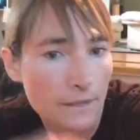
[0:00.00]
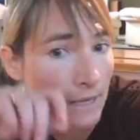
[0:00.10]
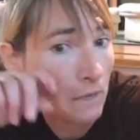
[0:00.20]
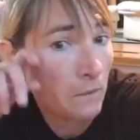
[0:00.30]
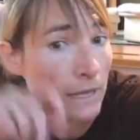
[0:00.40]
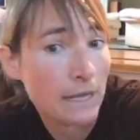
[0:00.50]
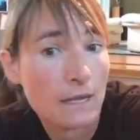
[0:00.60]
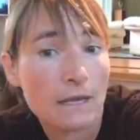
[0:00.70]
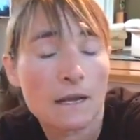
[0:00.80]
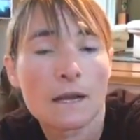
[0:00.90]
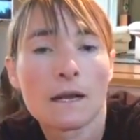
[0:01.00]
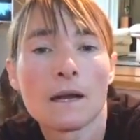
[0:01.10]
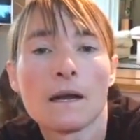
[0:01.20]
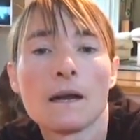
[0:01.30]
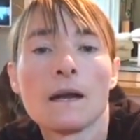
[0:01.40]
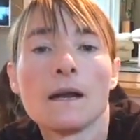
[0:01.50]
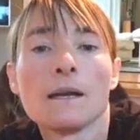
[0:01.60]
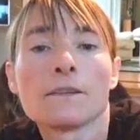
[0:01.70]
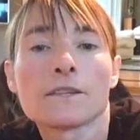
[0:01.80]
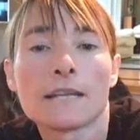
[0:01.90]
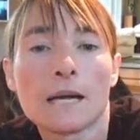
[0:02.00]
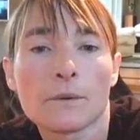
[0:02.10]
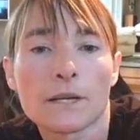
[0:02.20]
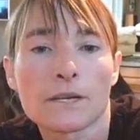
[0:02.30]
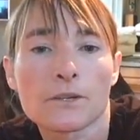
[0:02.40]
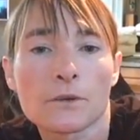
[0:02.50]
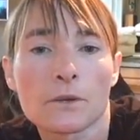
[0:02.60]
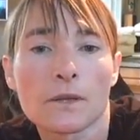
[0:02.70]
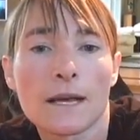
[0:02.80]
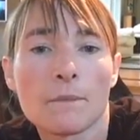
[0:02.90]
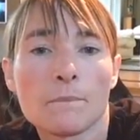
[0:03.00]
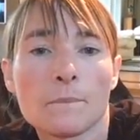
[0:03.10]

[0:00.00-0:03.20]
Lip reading: that way. So now we're going to scroll up.